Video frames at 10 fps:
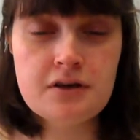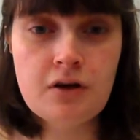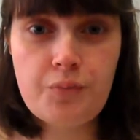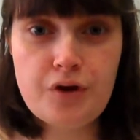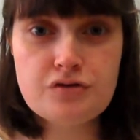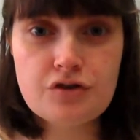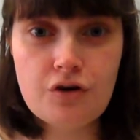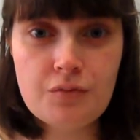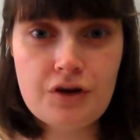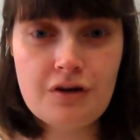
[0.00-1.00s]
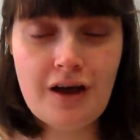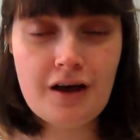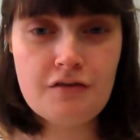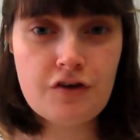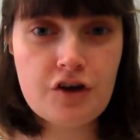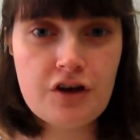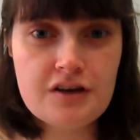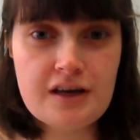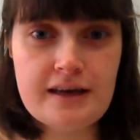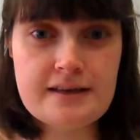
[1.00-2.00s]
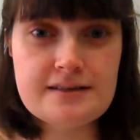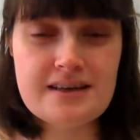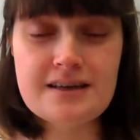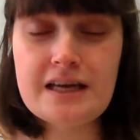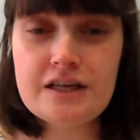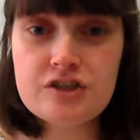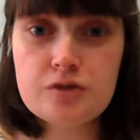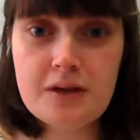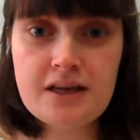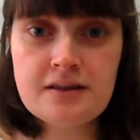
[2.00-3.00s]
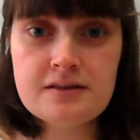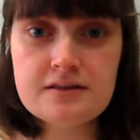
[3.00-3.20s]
The most common I've heard is an inch plant,